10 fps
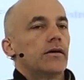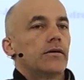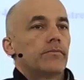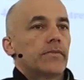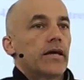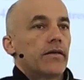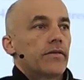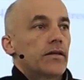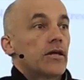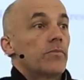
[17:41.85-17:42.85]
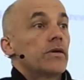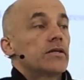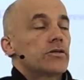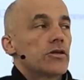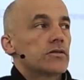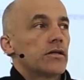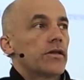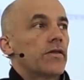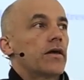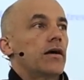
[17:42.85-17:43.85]
Um, yeah, that, it means
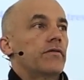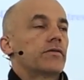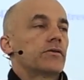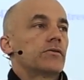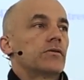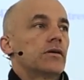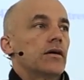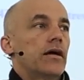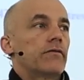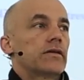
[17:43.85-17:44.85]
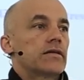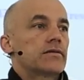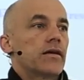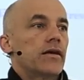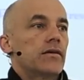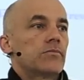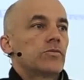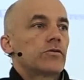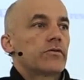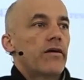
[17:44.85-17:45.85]
usually that they have to have less sand,
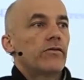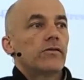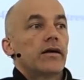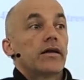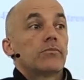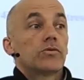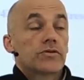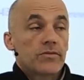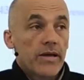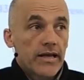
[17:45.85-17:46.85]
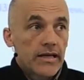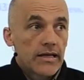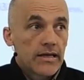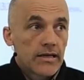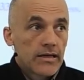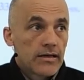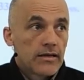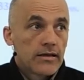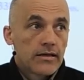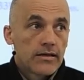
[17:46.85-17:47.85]
more gravel, and more cement. So more